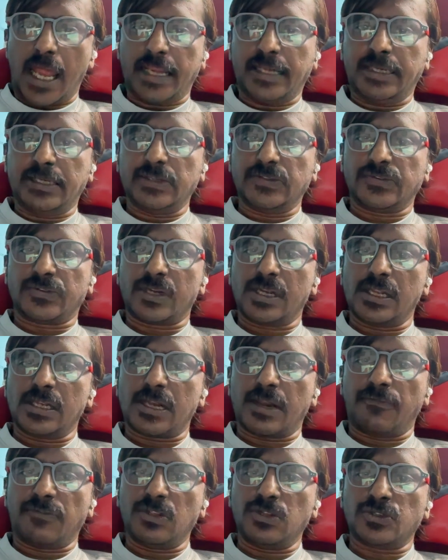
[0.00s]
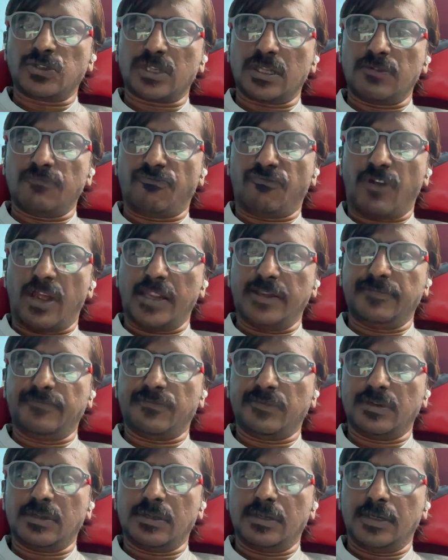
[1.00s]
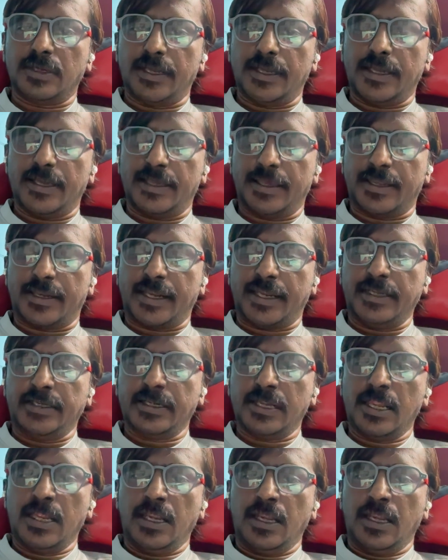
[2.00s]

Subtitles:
industrial revolution fights. Right?